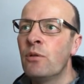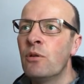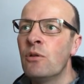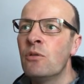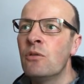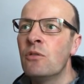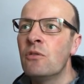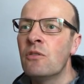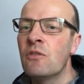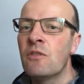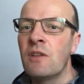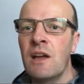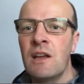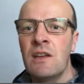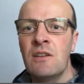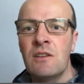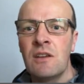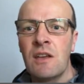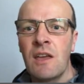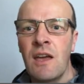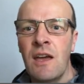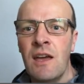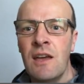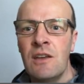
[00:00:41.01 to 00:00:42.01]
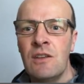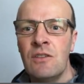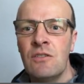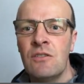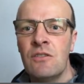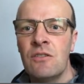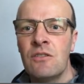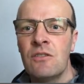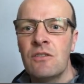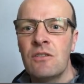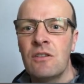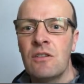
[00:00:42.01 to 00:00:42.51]
blue that
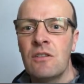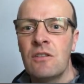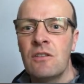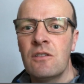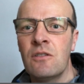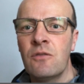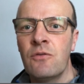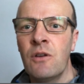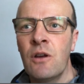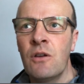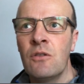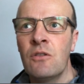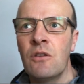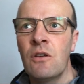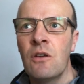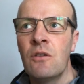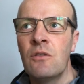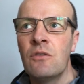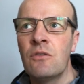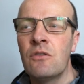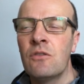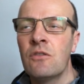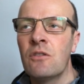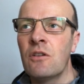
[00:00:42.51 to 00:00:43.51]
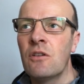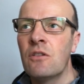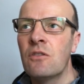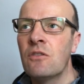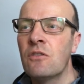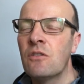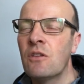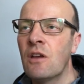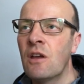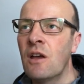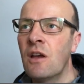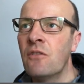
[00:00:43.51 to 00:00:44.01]
indicates the photos
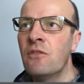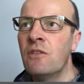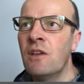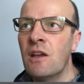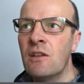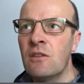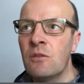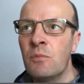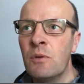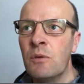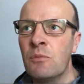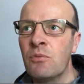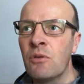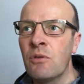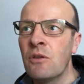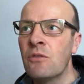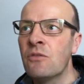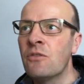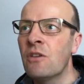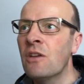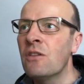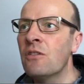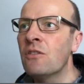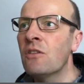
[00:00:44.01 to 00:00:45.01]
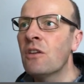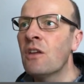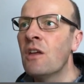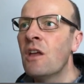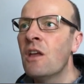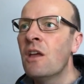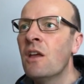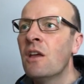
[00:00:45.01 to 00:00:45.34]
that have yet to be processed